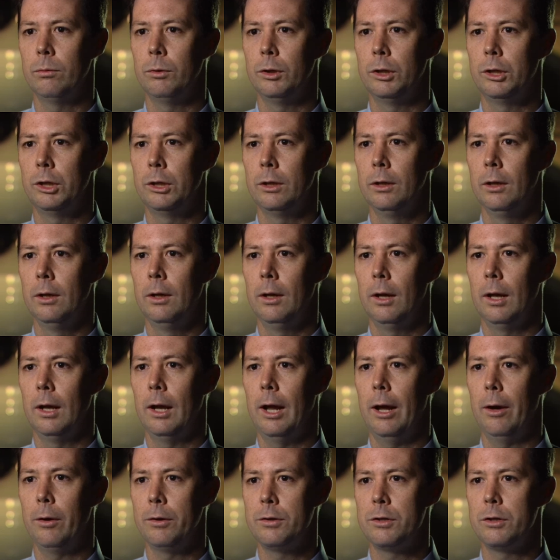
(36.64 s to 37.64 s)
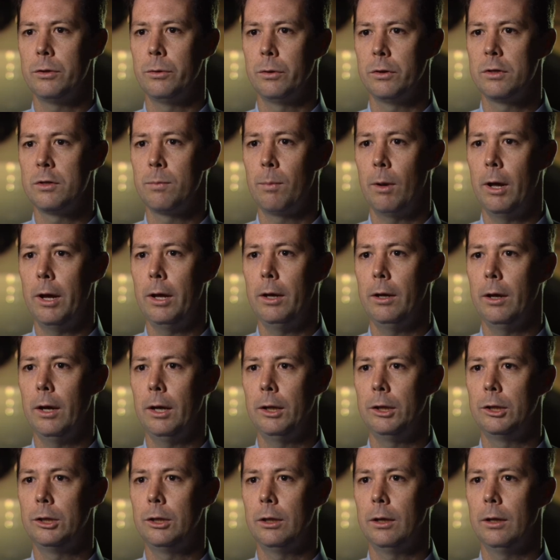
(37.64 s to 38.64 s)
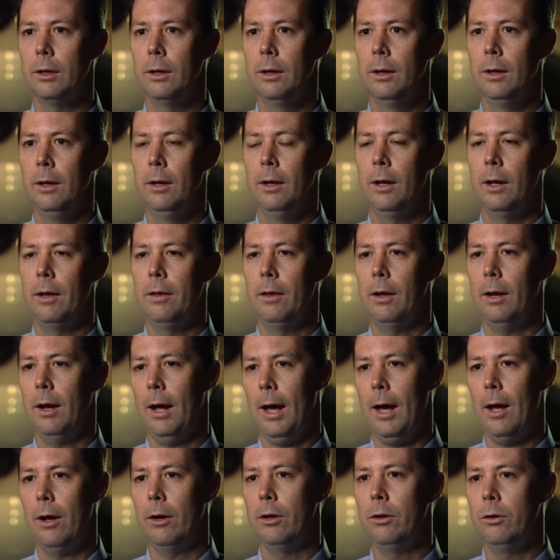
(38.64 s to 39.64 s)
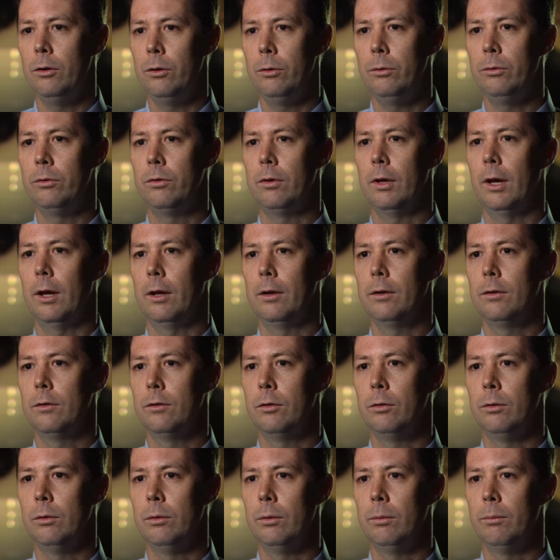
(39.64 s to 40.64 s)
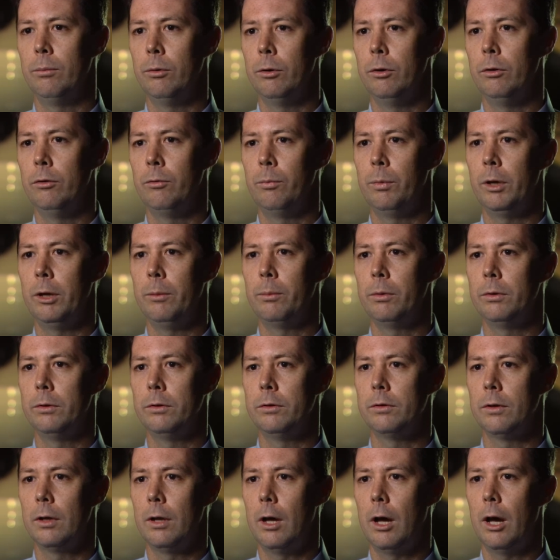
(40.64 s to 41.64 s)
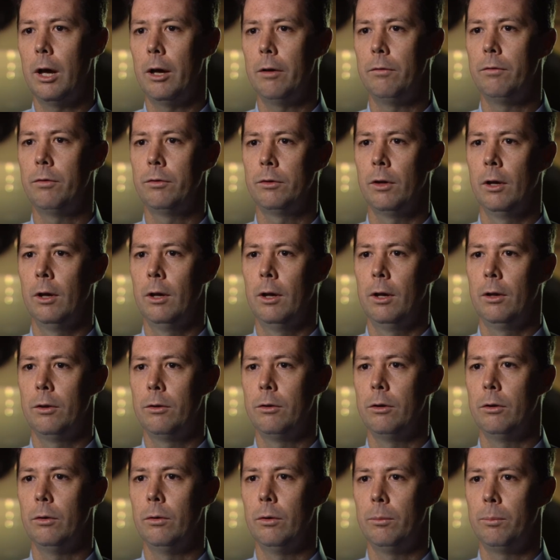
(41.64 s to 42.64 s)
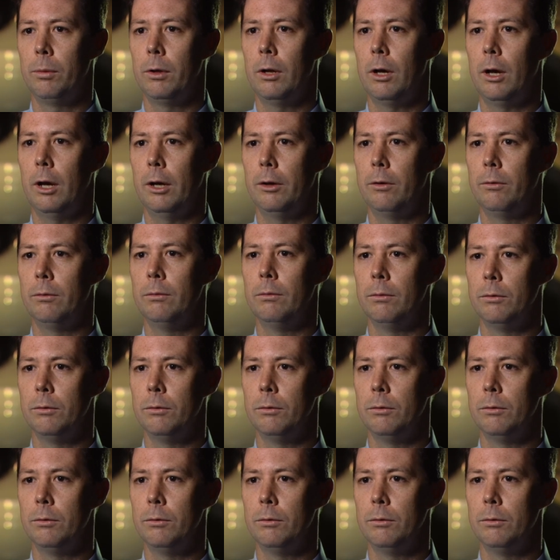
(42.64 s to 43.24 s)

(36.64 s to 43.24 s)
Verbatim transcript: which allow us to explain nature, and then how to use that to improve people's lives through applied